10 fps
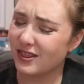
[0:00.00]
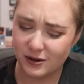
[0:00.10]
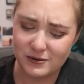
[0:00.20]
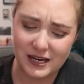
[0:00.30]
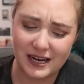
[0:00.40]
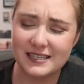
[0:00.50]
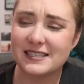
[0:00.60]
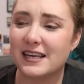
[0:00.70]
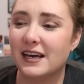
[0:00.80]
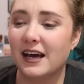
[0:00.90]
those
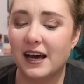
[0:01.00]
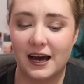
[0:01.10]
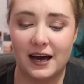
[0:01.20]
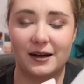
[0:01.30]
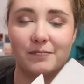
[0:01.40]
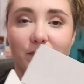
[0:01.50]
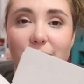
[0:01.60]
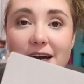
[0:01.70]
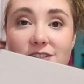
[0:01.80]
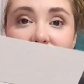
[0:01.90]
guys. Um,
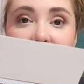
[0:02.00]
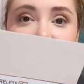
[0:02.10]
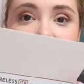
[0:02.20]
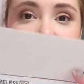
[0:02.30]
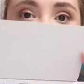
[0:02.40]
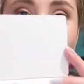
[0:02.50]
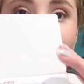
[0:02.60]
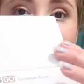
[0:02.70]
but yeah, so this is, open